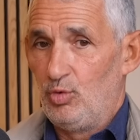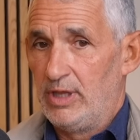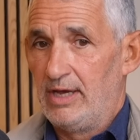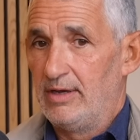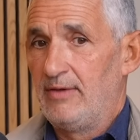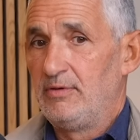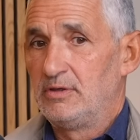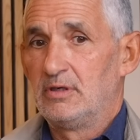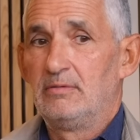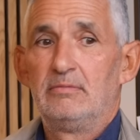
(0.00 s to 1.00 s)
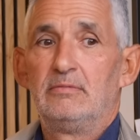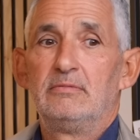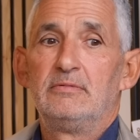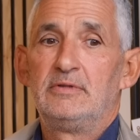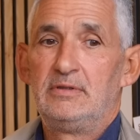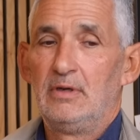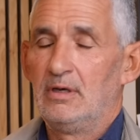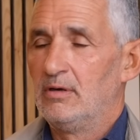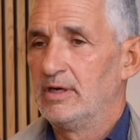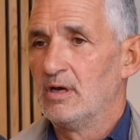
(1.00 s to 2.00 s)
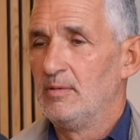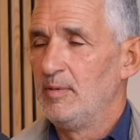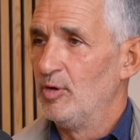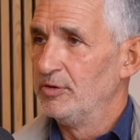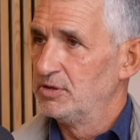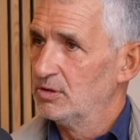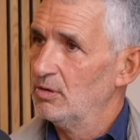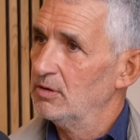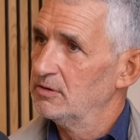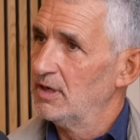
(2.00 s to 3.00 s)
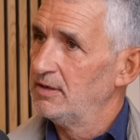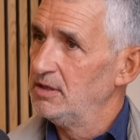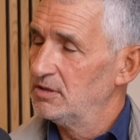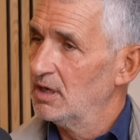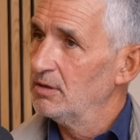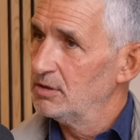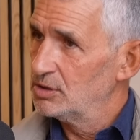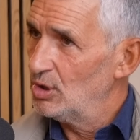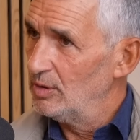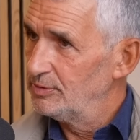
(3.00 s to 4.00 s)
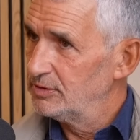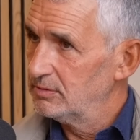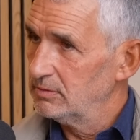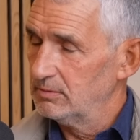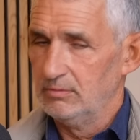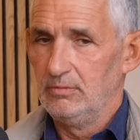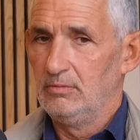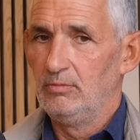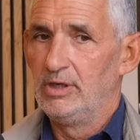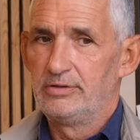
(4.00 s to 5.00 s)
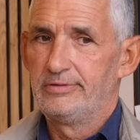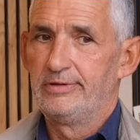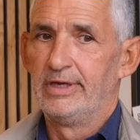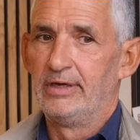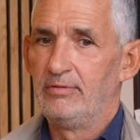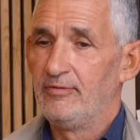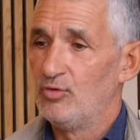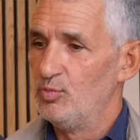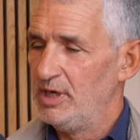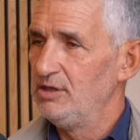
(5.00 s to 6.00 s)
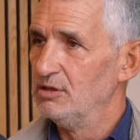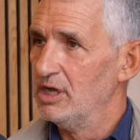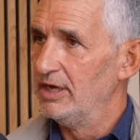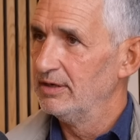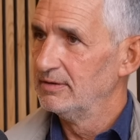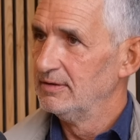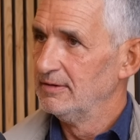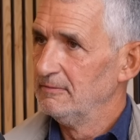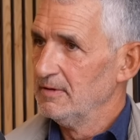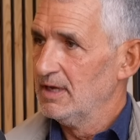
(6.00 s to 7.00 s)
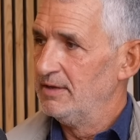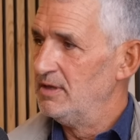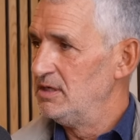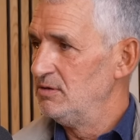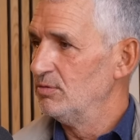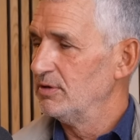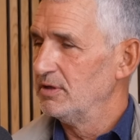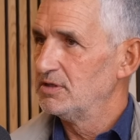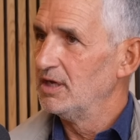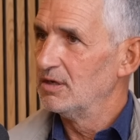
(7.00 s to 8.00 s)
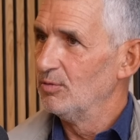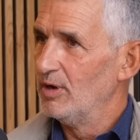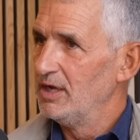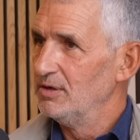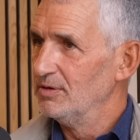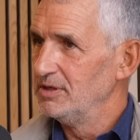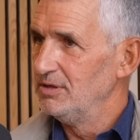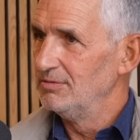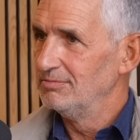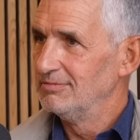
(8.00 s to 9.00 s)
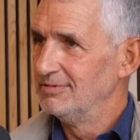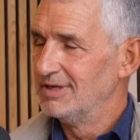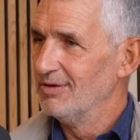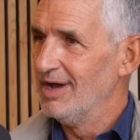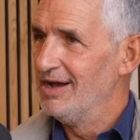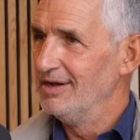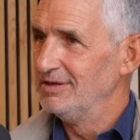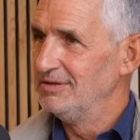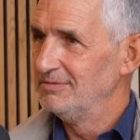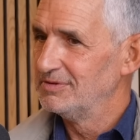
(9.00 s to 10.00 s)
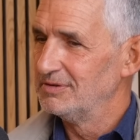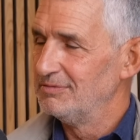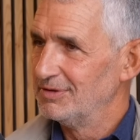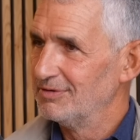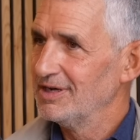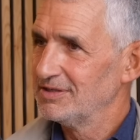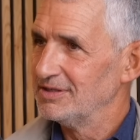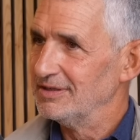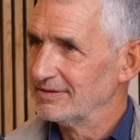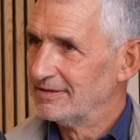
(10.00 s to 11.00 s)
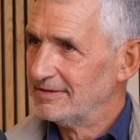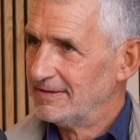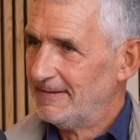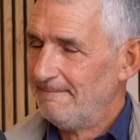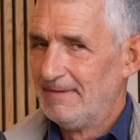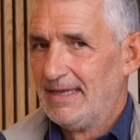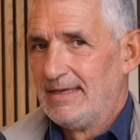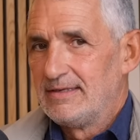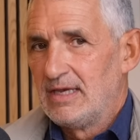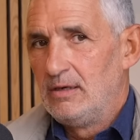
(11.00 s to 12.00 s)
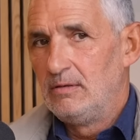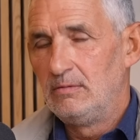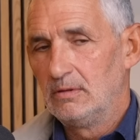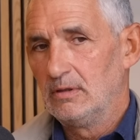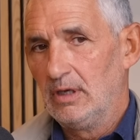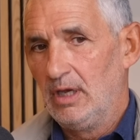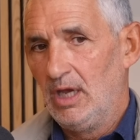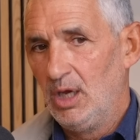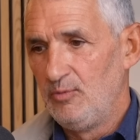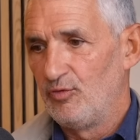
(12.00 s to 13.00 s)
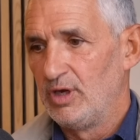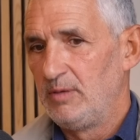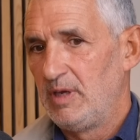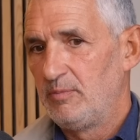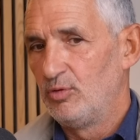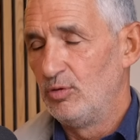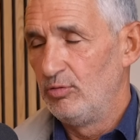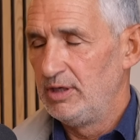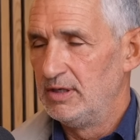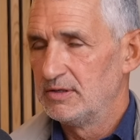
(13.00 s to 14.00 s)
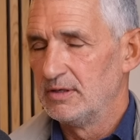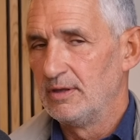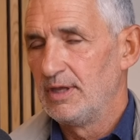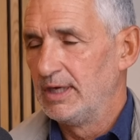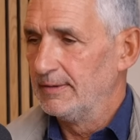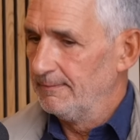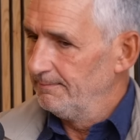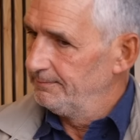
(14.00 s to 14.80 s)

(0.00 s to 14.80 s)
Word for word: without having to. Oh, I can't be bothered to cook because I need to go to the shops, which you know we've all been there, and then you order the takeaway or you go out and you sort of regret it. So hopefully people will read this and think,